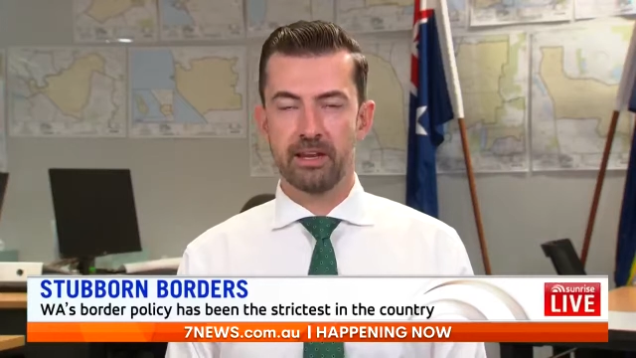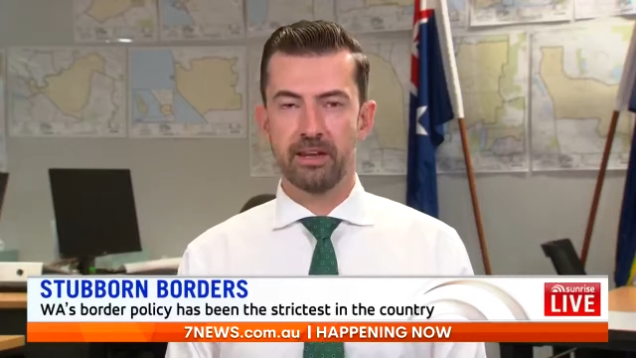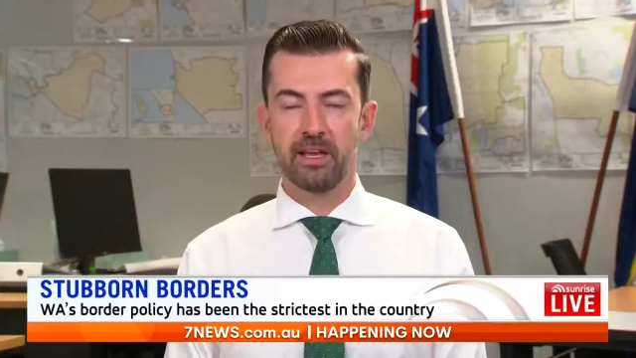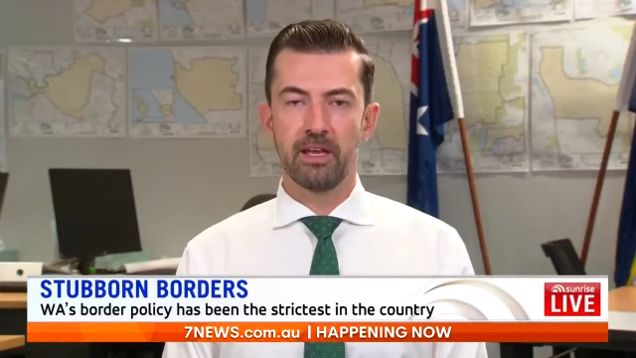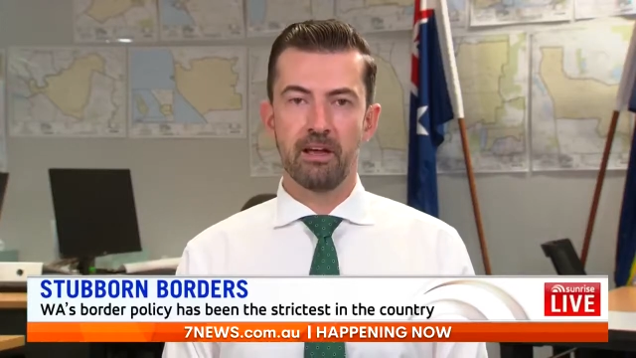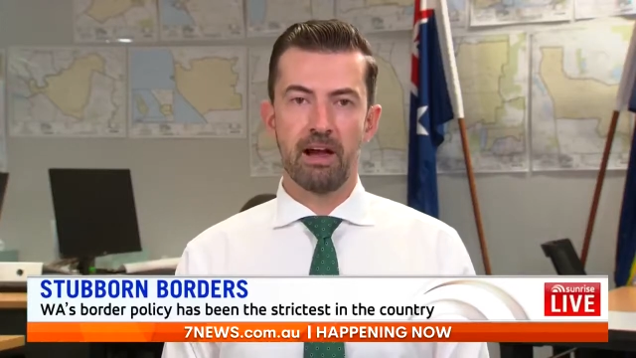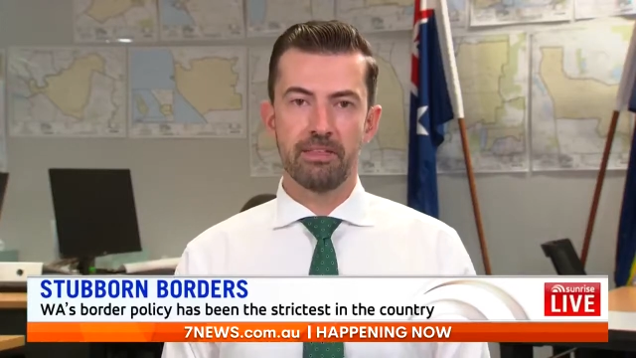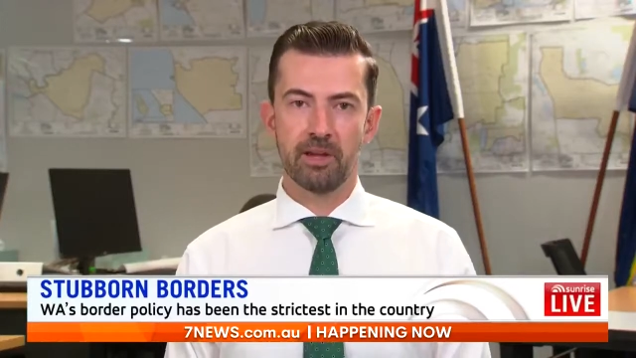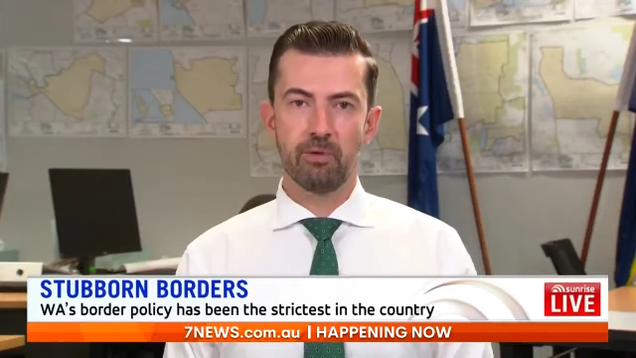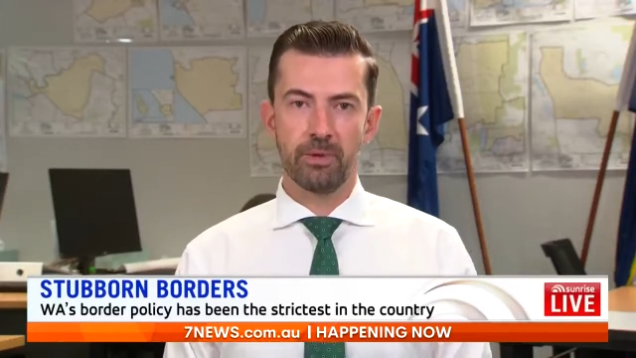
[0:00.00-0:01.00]
that, and I
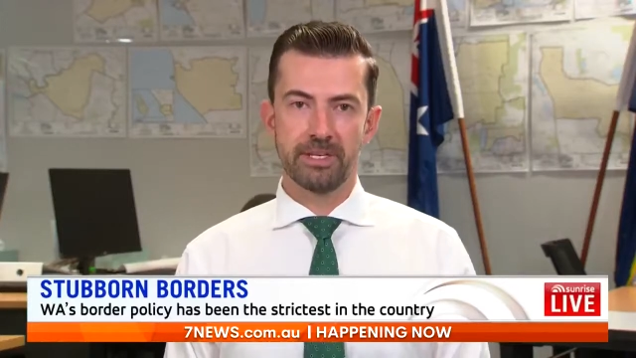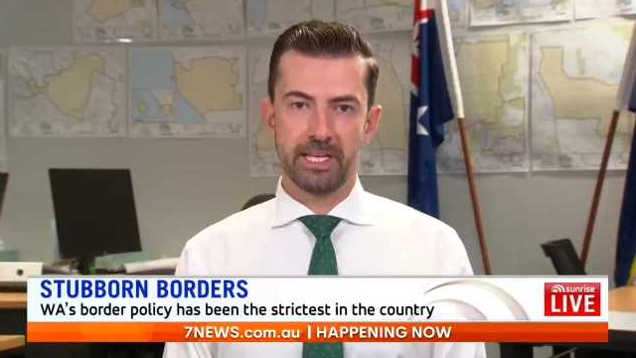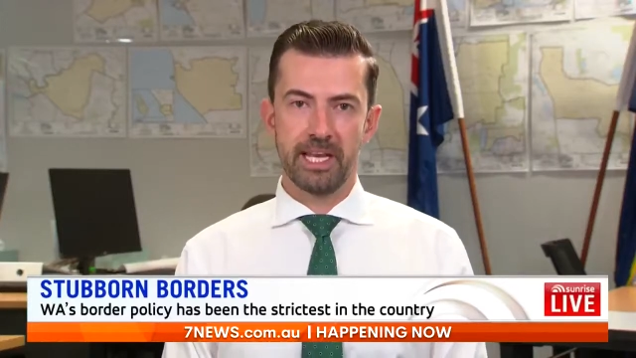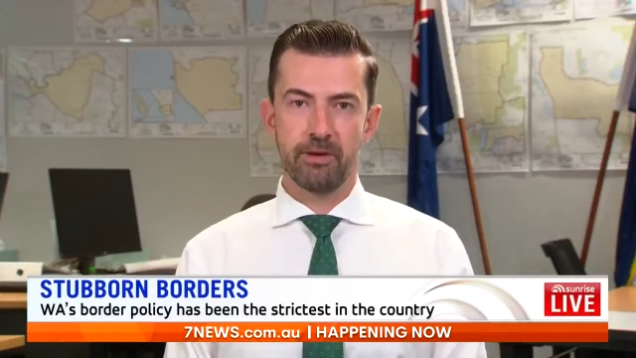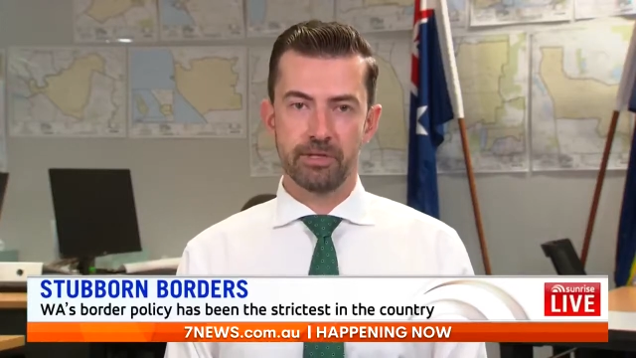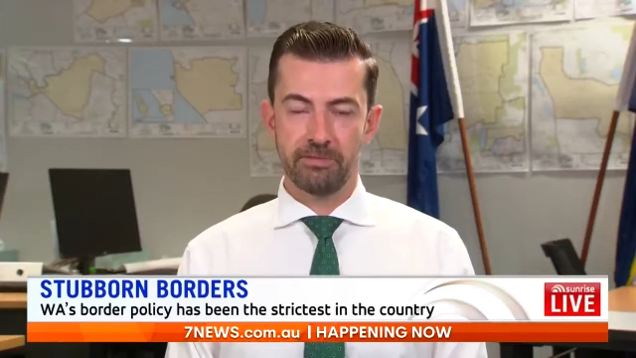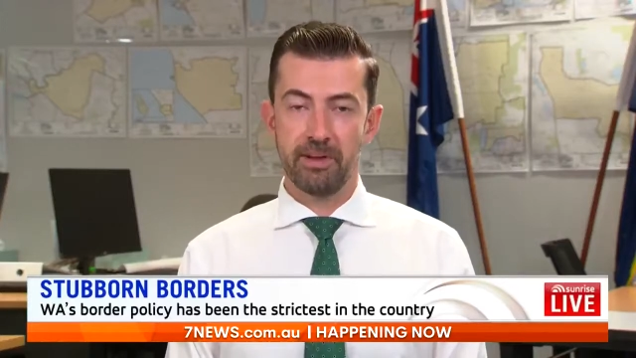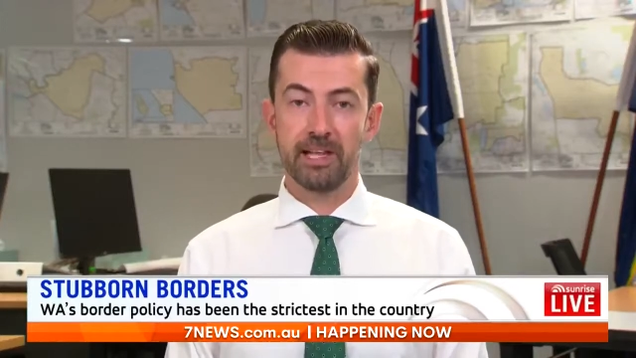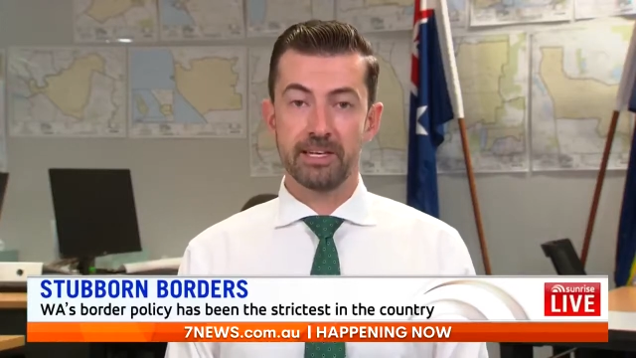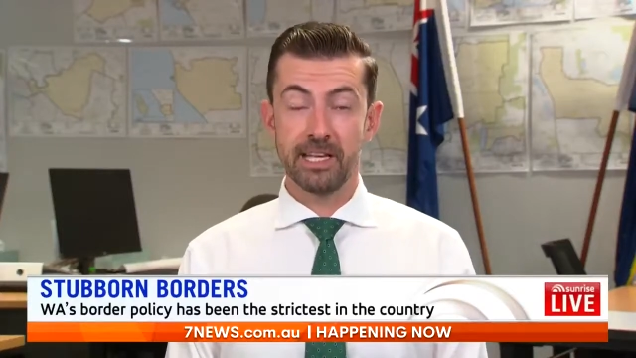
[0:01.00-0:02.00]
think what we see here is a
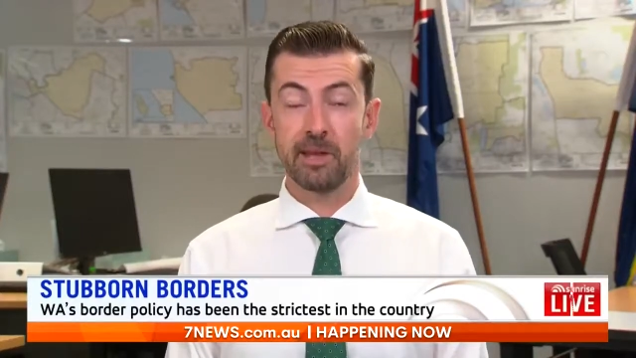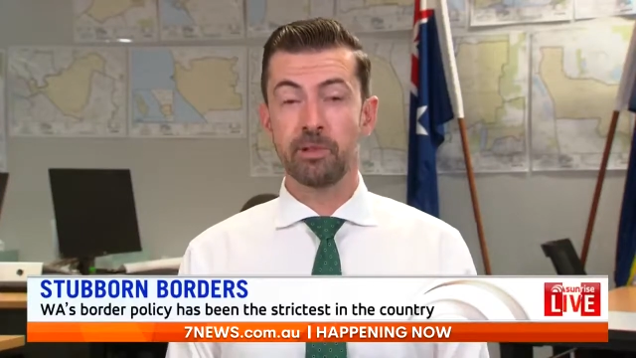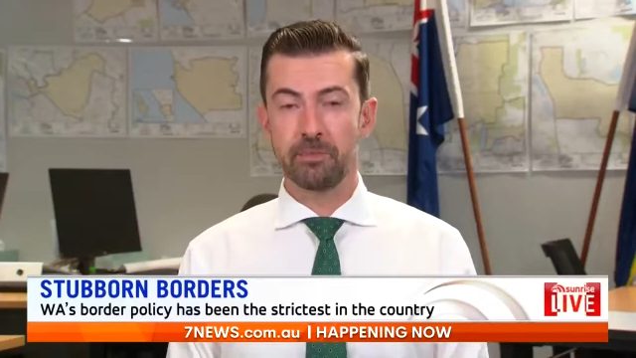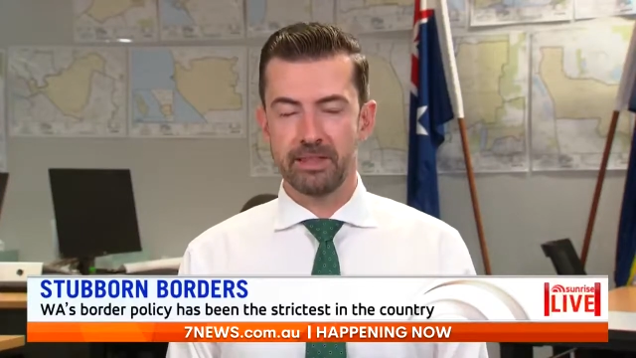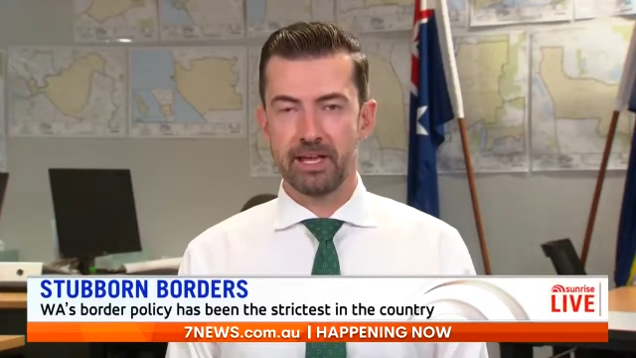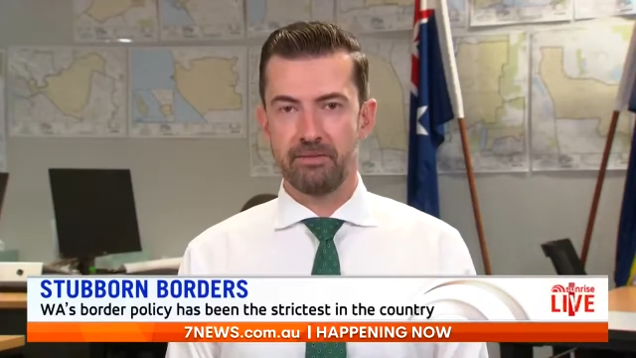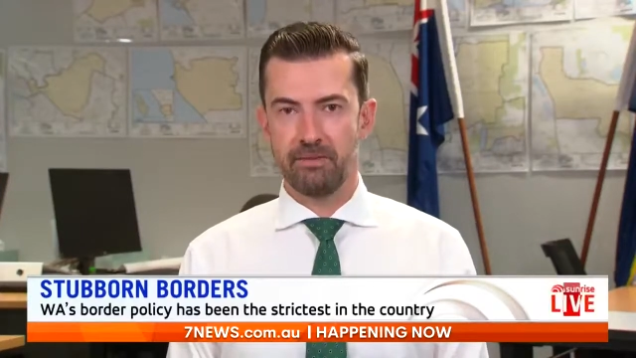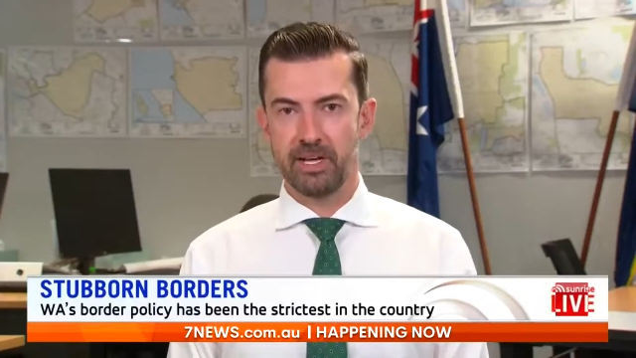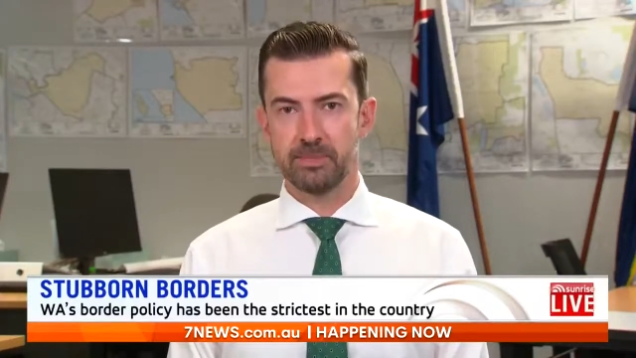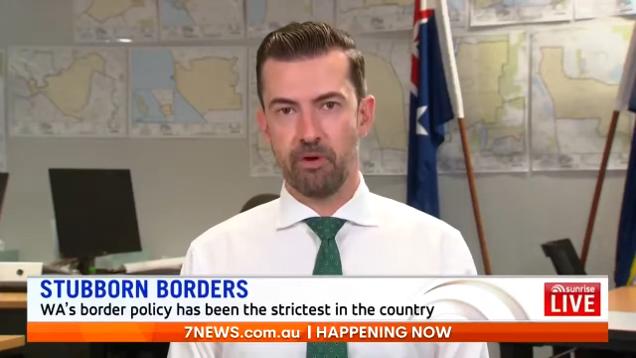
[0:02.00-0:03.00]
failure to implement that
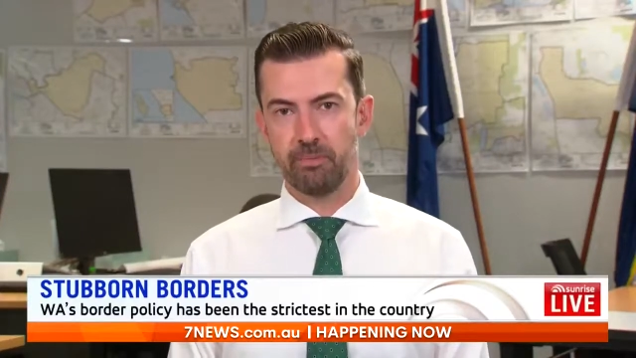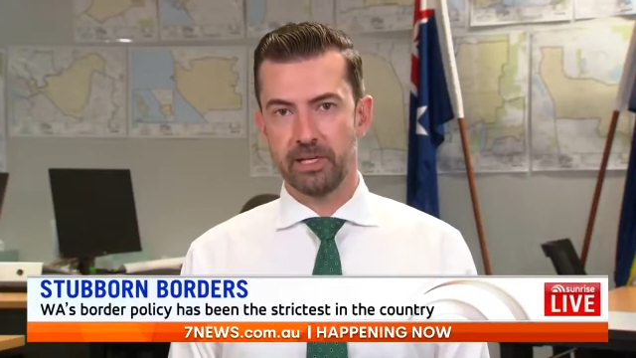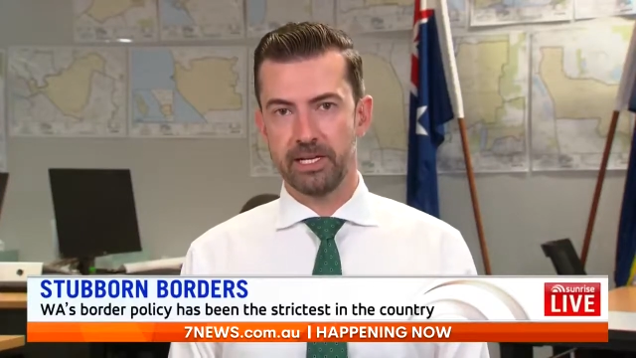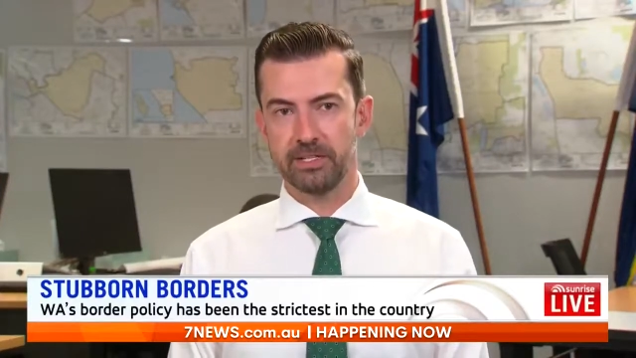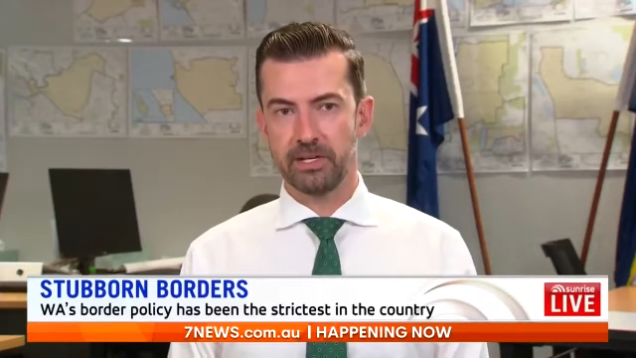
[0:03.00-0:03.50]
advice properly.